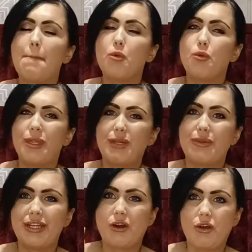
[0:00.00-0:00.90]
really,
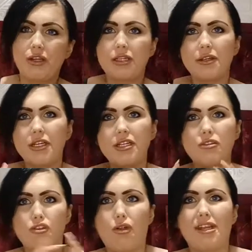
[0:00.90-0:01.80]
really dark.
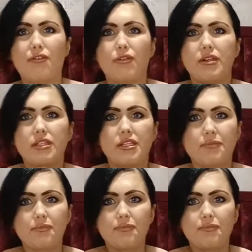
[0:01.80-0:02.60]
There's all different